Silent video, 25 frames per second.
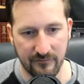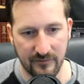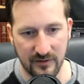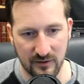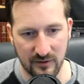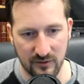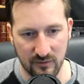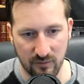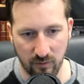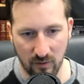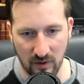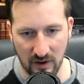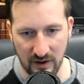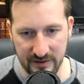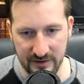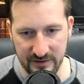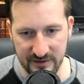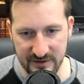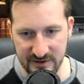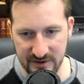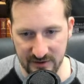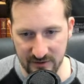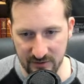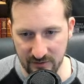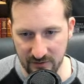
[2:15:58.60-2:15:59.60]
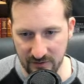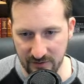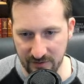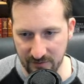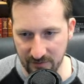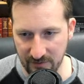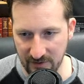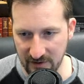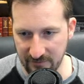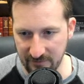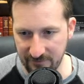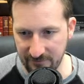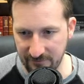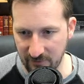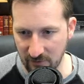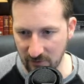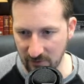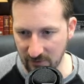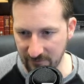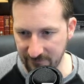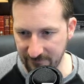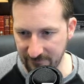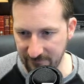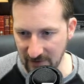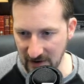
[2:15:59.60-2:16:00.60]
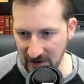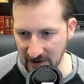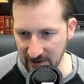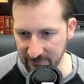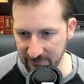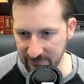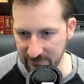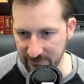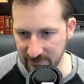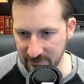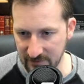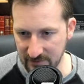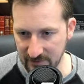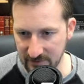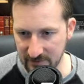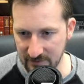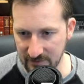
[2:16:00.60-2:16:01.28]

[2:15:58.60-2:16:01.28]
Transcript: He's 1, 2, 3, 4, 5.